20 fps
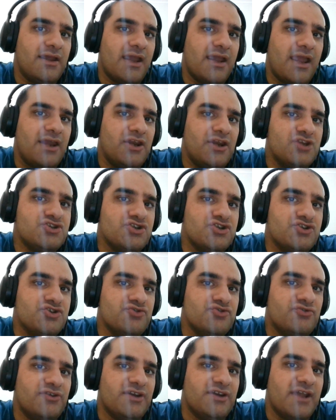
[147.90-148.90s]
energy
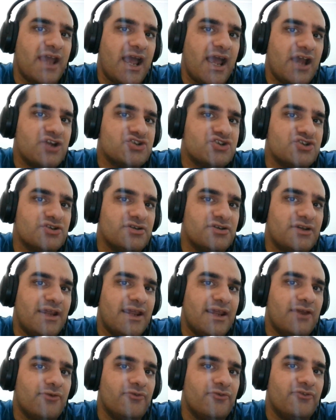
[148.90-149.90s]
due to the action
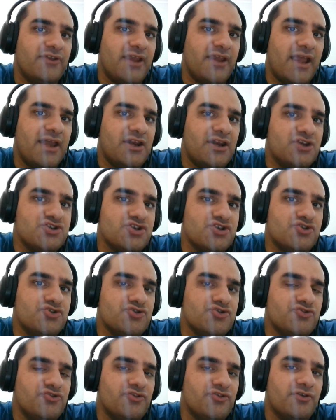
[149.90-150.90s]
equals the energy
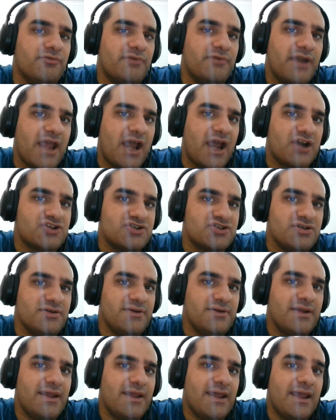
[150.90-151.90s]
due to the
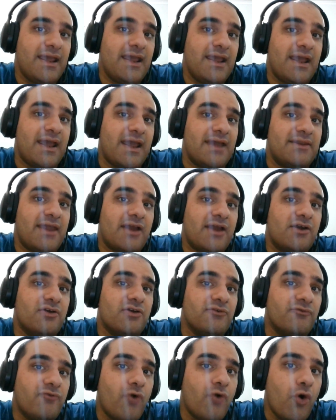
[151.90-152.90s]
reaction. And that
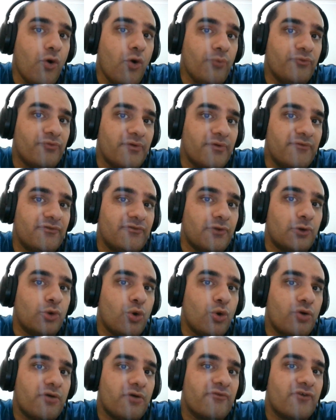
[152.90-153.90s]
conforms with the
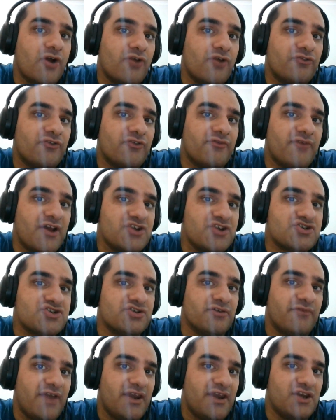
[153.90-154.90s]
law of
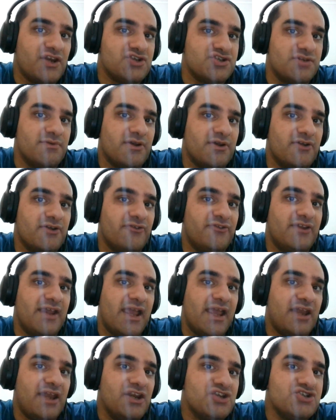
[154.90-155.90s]
conservation of energy because
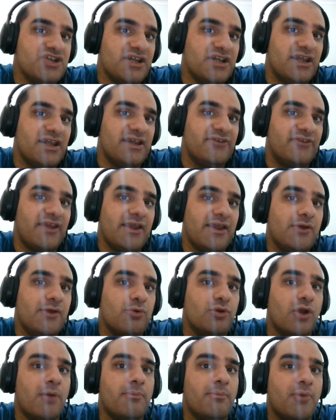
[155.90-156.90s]
the energy is
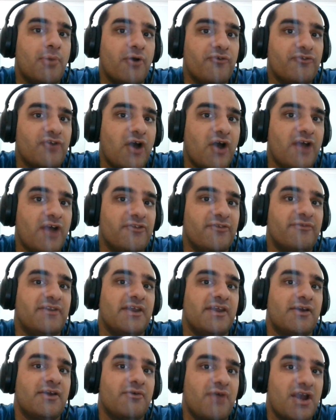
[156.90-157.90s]
equal on both sides of
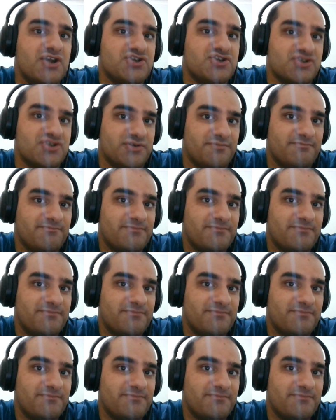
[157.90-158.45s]
the equation.